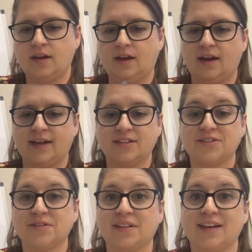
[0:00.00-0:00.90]
God
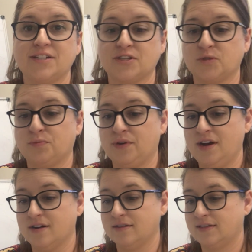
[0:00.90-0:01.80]
answered Elisha's
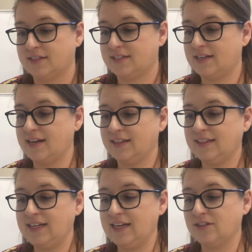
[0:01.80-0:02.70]
prayer.
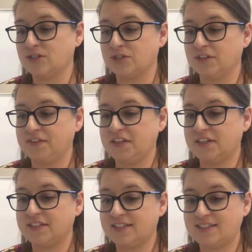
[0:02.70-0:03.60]
Suddenly, the servant
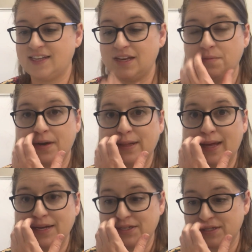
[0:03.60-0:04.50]
could see what
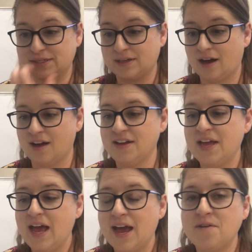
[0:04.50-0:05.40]
Elisha saw.
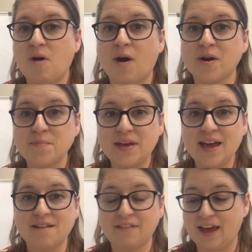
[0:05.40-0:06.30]
An
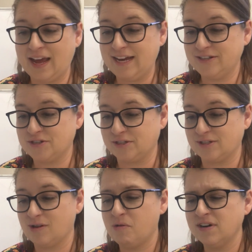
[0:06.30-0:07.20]
army of
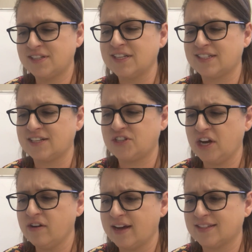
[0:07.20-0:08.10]
angels, horses, and
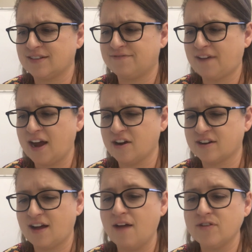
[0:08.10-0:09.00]
chariots of fire
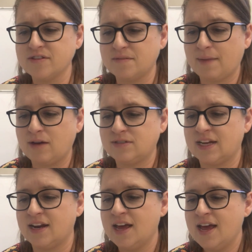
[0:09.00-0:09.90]
covered the
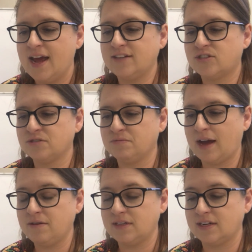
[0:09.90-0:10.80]
mountain and
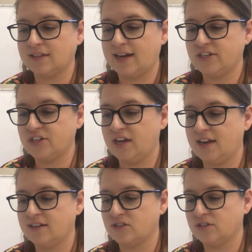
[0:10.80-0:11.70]
surrounded Elisha
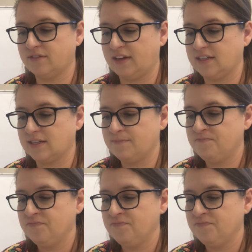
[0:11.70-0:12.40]
and his servant.